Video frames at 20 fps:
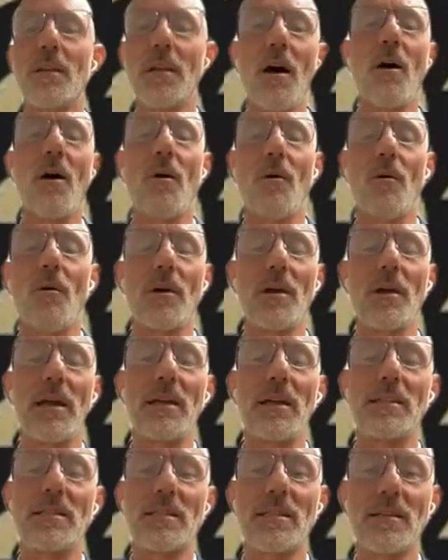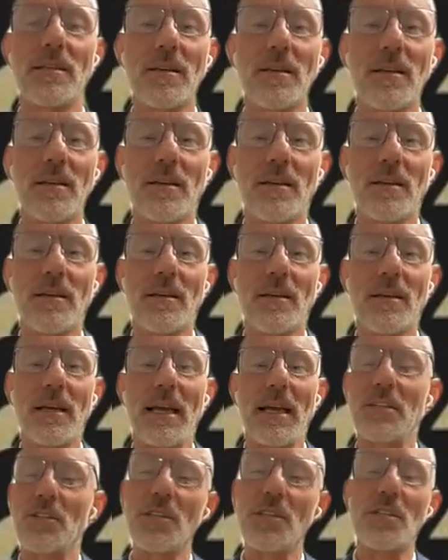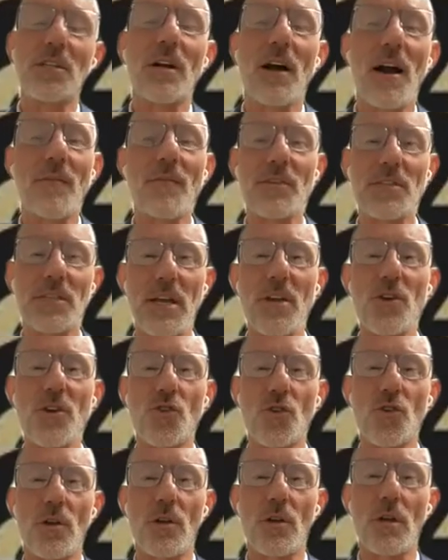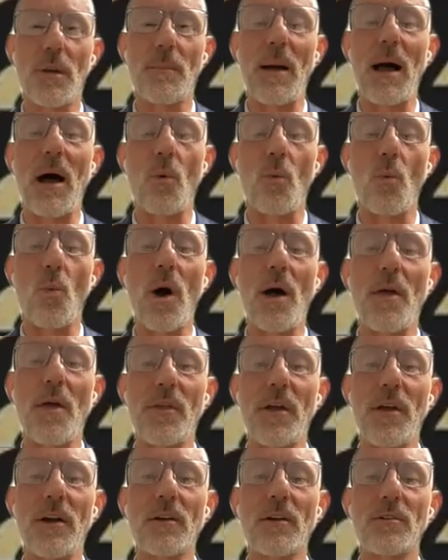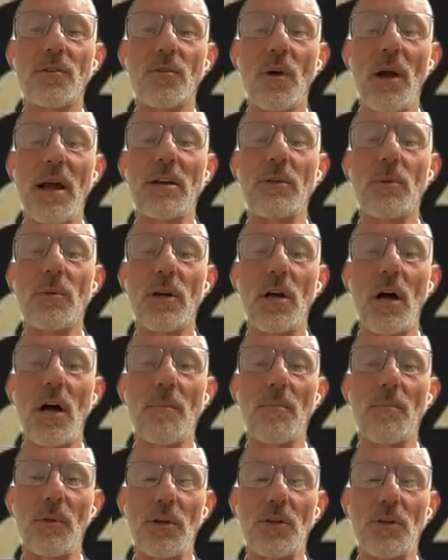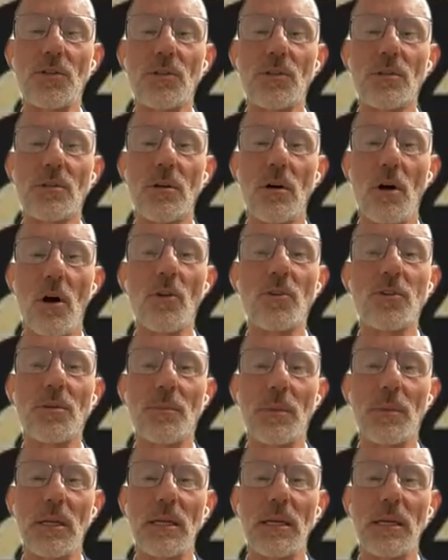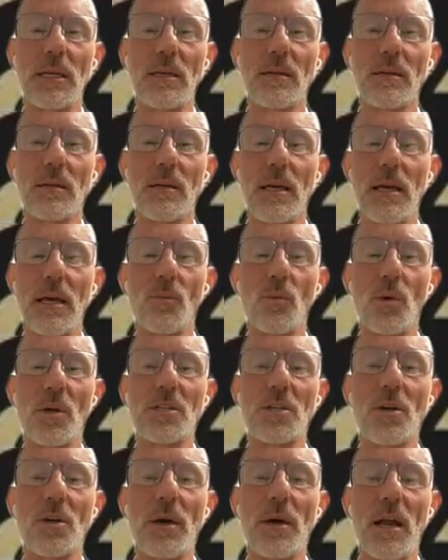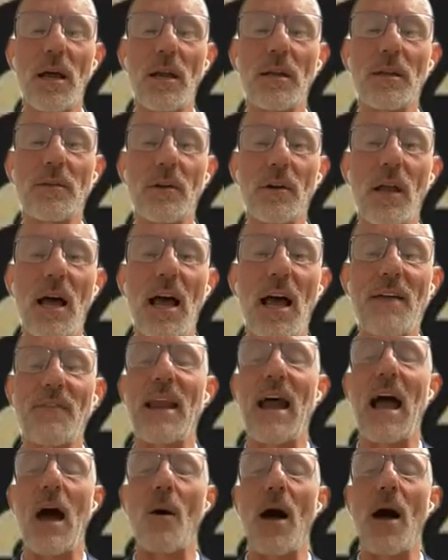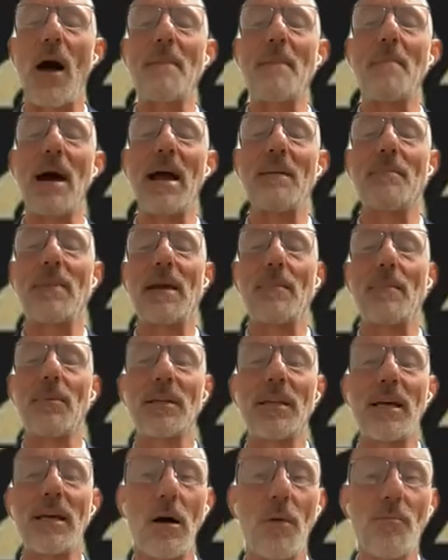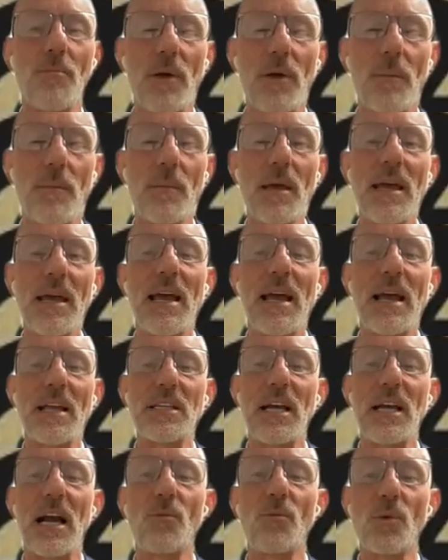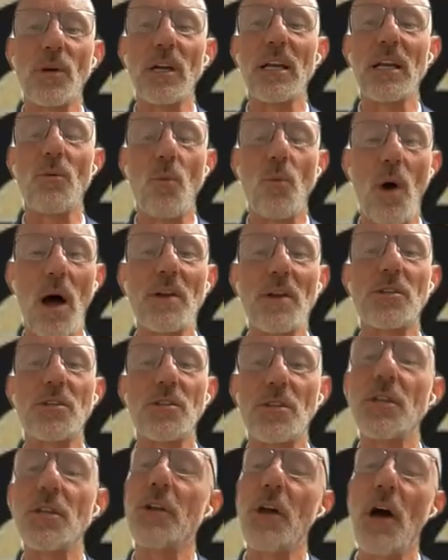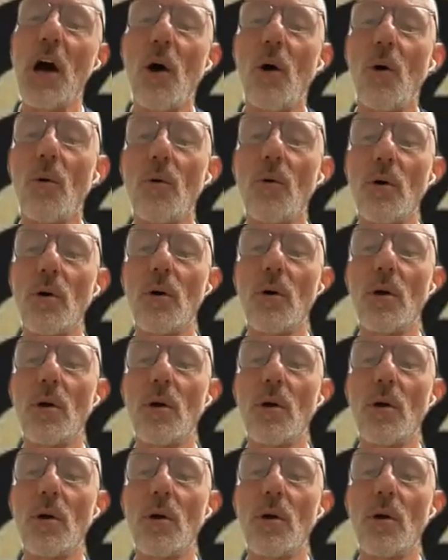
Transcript: No, it's it's just a conversation about what they're trying to accomplish ultimately and what's going on in their life and how I might be able to help them. It's I really want to know.